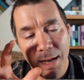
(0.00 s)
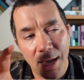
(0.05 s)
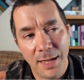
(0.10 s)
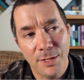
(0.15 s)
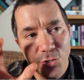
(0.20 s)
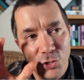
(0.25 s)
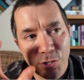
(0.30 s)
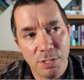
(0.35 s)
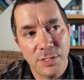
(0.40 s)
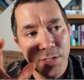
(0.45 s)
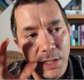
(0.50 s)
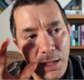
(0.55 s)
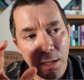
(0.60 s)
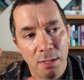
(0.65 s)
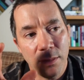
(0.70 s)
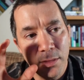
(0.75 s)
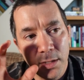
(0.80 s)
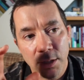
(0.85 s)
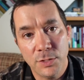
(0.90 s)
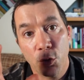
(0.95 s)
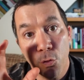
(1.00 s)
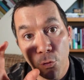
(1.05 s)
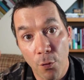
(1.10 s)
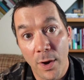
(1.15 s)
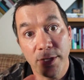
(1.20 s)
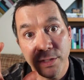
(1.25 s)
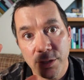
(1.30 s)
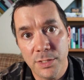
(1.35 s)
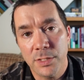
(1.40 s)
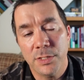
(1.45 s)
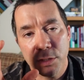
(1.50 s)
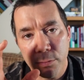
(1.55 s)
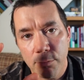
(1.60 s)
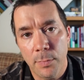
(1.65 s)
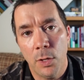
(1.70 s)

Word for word: not just in this crisis